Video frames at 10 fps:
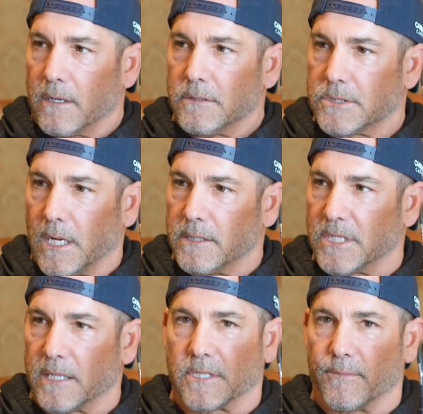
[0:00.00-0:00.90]
Yeah,
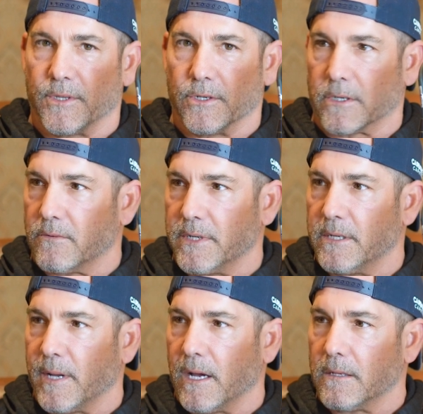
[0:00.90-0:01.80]
it's not something you're going to
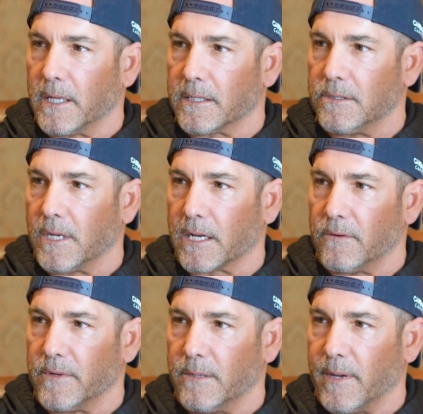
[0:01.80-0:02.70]
read about. Like you're
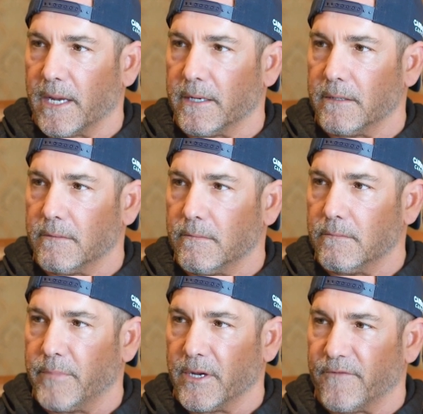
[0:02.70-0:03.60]
not going to read about it and
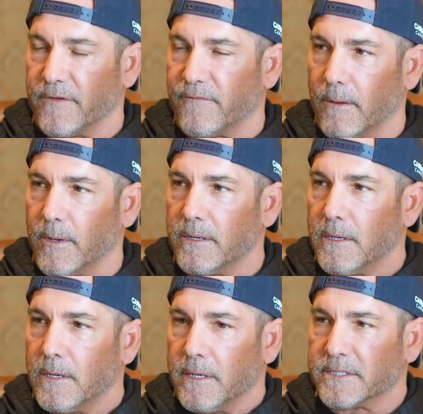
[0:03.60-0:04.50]
benefit from it.
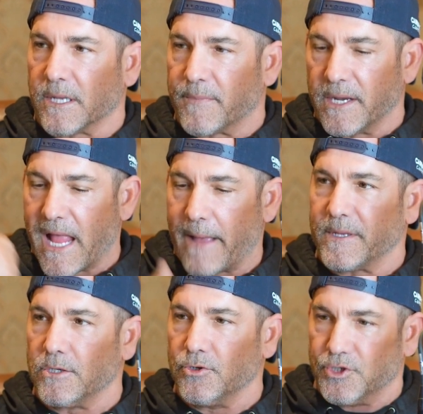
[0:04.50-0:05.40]
It's something that
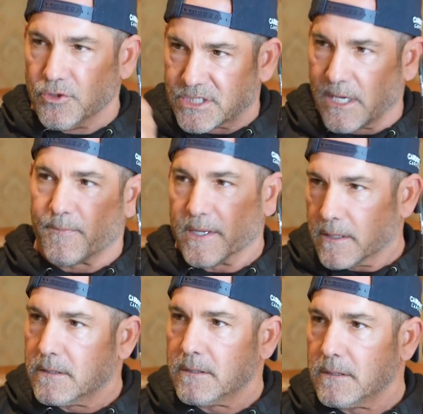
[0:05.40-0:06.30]
happens. You do
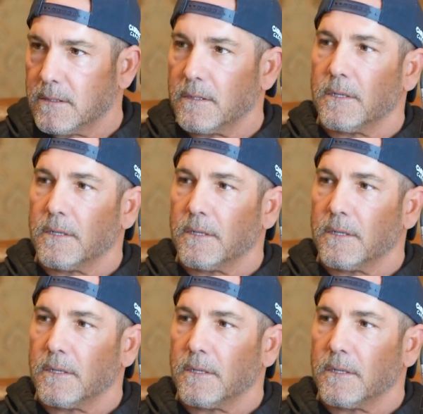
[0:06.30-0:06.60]
something.